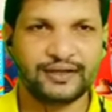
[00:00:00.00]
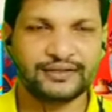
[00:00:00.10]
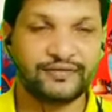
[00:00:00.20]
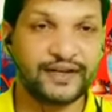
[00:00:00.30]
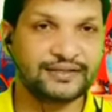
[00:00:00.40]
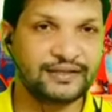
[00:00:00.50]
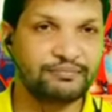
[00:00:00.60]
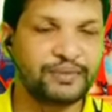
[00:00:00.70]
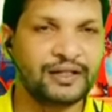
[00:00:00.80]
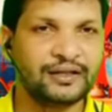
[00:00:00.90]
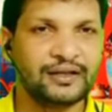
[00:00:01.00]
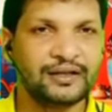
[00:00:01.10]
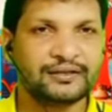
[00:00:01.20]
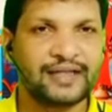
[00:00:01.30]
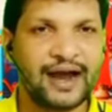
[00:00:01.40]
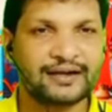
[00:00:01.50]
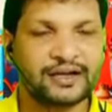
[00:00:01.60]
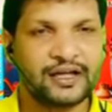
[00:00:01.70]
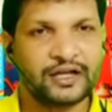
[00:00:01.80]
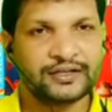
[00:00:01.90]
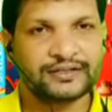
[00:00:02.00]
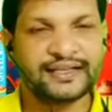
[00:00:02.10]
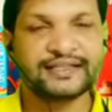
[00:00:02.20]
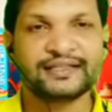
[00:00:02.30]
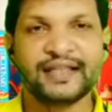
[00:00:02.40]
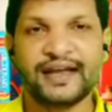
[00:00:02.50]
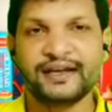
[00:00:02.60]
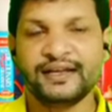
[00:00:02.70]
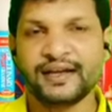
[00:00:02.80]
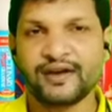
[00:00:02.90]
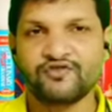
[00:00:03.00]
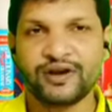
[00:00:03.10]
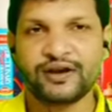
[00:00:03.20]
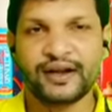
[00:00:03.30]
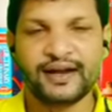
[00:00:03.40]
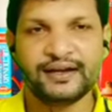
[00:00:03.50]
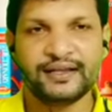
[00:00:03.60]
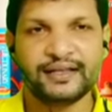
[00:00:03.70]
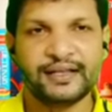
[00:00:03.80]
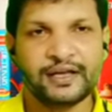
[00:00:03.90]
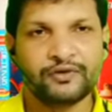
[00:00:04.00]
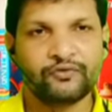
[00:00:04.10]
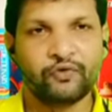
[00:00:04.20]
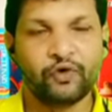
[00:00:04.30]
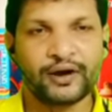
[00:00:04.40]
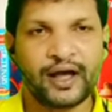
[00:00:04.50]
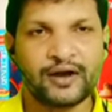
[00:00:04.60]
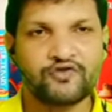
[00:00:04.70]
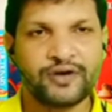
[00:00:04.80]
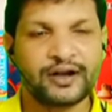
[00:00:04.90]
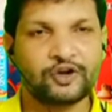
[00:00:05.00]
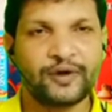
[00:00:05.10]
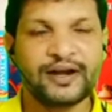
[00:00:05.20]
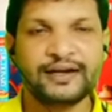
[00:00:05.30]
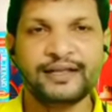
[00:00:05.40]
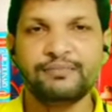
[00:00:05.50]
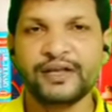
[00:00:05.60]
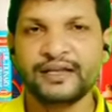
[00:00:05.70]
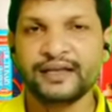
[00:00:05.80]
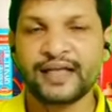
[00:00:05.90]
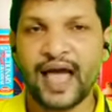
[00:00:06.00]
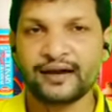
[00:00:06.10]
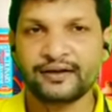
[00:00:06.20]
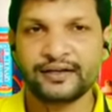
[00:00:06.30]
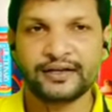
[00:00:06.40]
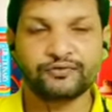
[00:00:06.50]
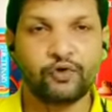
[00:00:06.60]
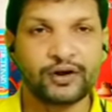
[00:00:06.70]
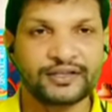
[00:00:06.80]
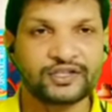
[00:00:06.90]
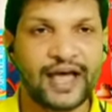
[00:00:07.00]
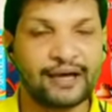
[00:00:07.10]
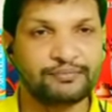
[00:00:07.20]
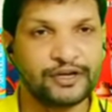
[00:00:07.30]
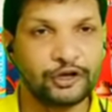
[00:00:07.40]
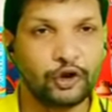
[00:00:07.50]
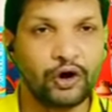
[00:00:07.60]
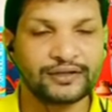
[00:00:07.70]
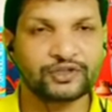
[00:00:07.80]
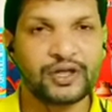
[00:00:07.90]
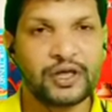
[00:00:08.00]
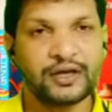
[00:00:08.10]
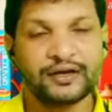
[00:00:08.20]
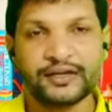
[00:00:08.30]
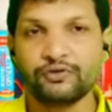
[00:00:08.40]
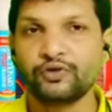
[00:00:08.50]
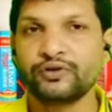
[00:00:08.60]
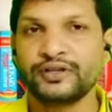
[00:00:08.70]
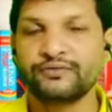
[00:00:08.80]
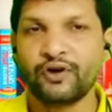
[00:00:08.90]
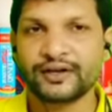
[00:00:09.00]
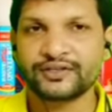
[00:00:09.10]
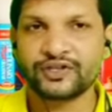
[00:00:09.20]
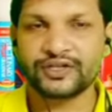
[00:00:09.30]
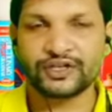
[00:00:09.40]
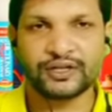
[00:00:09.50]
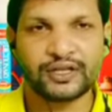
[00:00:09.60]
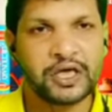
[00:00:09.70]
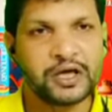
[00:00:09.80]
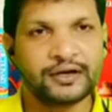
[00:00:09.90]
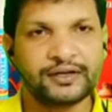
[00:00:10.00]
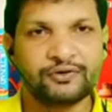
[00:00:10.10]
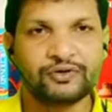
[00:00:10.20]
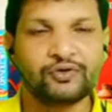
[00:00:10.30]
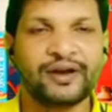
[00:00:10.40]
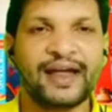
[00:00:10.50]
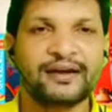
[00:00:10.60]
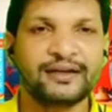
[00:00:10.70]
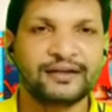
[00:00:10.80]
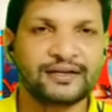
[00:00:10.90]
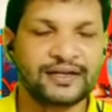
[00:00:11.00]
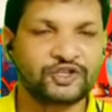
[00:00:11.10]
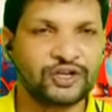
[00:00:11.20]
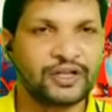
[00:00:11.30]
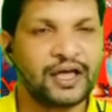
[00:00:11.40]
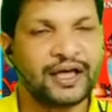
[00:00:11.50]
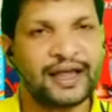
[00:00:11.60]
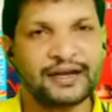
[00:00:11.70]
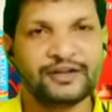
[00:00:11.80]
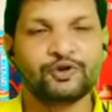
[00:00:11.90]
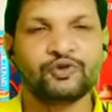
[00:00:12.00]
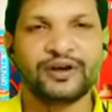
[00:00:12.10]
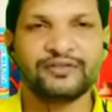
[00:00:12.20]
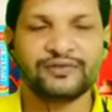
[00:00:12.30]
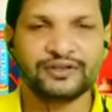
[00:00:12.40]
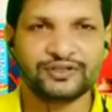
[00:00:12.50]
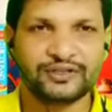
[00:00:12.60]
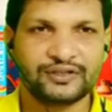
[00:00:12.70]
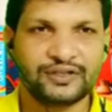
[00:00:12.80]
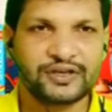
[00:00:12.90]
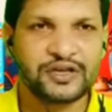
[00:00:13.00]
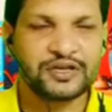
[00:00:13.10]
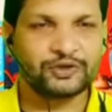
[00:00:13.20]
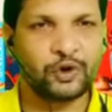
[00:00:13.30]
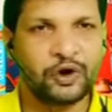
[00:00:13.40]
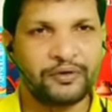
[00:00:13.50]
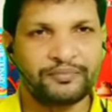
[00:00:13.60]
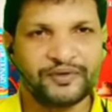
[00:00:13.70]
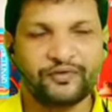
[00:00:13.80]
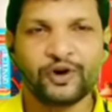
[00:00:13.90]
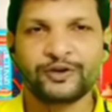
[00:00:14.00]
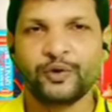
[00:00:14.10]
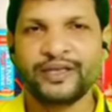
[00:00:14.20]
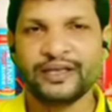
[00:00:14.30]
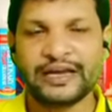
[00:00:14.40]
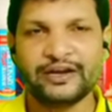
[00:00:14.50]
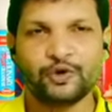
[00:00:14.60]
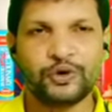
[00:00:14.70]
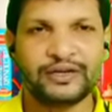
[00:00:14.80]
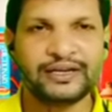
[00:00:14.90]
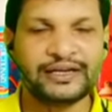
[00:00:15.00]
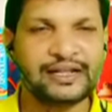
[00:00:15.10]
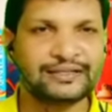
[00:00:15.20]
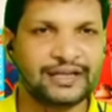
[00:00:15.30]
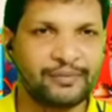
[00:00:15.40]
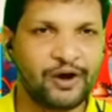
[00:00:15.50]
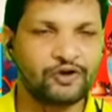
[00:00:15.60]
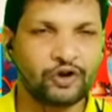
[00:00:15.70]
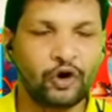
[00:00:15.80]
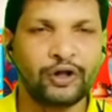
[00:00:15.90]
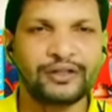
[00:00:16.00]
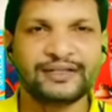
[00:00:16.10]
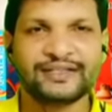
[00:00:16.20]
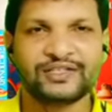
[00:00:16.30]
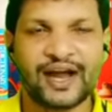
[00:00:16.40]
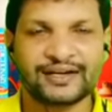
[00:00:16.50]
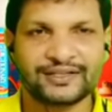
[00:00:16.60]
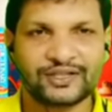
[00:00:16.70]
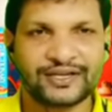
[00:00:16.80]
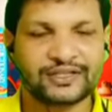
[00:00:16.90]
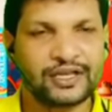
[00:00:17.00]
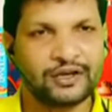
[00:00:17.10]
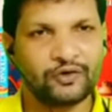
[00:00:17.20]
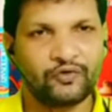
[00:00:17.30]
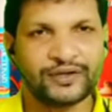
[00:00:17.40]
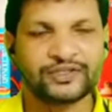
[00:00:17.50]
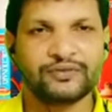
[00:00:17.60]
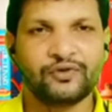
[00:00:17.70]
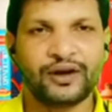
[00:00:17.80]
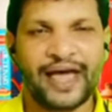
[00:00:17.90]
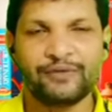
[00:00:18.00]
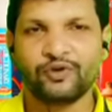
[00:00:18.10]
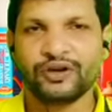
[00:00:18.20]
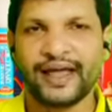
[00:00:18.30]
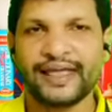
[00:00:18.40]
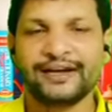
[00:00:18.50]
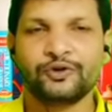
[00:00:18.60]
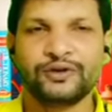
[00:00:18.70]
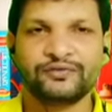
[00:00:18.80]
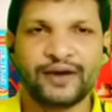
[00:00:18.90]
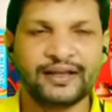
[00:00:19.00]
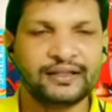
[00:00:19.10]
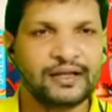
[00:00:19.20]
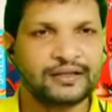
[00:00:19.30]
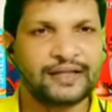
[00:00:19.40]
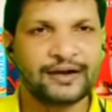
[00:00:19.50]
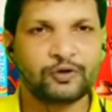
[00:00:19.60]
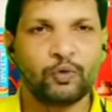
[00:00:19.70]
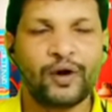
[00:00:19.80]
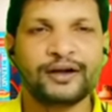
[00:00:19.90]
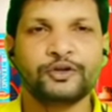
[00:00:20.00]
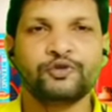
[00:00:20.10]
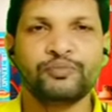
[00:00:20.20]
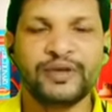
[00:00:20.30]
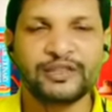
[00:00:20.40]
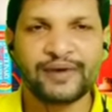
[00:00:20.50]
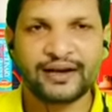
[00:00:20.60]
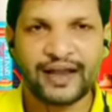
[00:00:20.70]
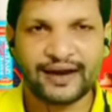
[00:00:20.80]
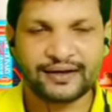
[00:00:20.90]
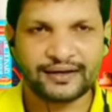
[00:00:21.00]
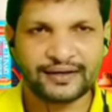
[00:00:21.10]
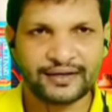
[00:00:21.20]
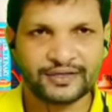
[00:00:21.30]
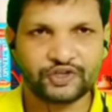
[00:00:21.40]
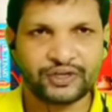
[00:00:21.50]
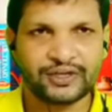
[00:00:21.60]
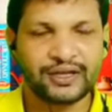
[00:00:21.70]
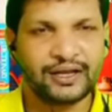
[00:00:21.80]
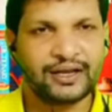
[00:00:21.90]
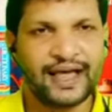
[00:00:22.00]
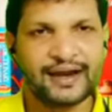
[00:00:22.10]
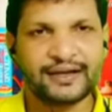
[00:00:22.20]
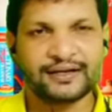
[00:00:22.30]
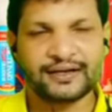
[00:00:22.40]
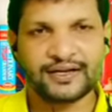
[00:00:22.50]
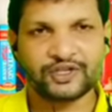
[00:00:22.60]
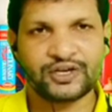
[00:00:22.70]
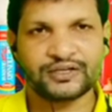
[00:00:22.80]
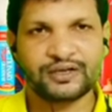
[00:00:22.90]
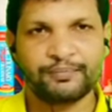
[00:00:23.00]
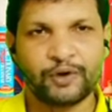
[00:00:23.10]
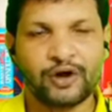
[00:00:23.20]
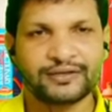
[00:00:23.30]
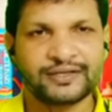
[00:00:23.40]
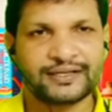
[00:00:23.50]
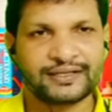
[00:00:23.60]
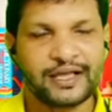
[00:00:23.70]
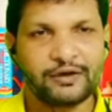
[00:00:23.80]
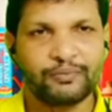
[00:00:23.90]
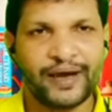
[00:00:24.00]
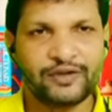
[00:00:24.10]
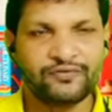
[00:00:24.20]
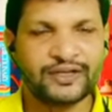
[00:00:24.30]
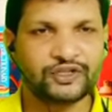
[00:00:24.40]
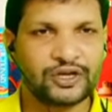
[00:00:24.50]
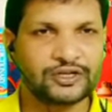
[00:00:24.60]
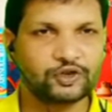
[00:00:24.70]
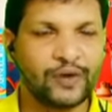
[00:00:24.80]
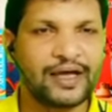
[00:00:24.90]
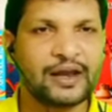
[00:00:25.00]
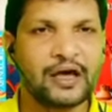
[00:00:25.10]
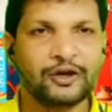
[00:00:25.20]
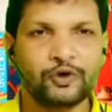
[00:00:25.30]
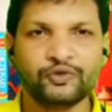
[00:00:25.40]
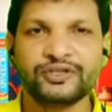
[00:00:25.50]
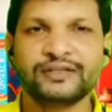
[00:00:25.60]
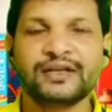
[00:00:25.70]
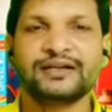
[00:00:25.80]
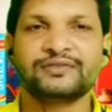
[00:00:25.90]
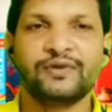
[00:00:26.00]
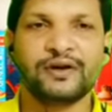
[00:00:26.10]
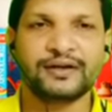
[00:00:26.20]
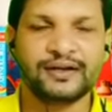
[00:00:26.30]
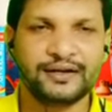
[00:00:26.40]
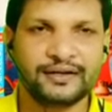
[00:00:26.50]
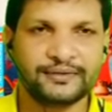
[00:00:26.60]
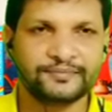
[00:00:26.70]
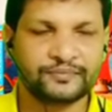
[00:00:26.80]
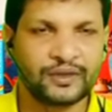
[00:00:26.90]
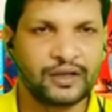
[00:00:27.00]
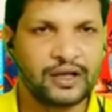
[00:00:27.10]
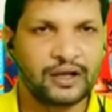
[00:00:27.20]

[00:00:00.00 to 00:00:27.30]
It's a very simple that since 1990, 420 million hectare forests have been lost due to deforestation, due to land degradation, and due to conversion. So before going into details about all these statistics, first of all I would like to define that what do you mean by land degradation. Land degradation is the process by which soil loses its fertility.